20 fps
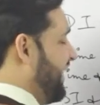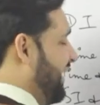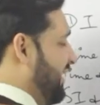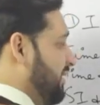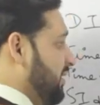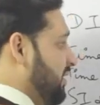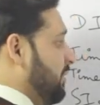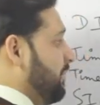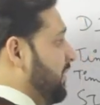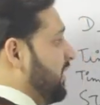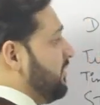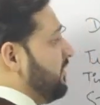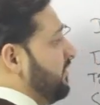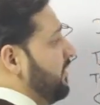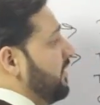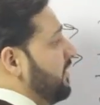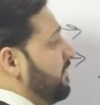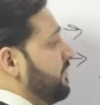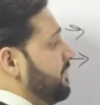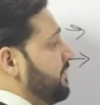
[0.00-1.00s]
LCM,
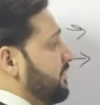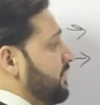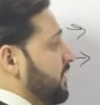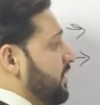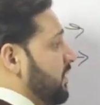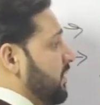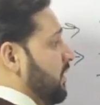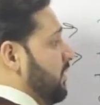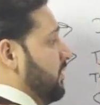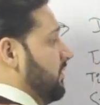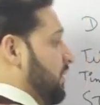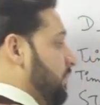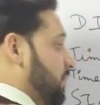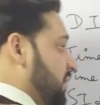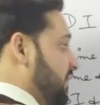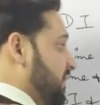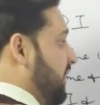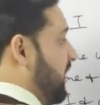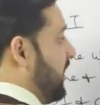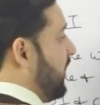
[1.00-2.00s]
HCF,
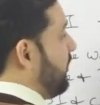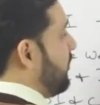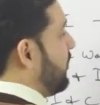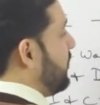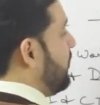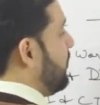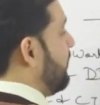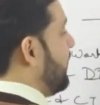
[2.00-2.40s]
simplification,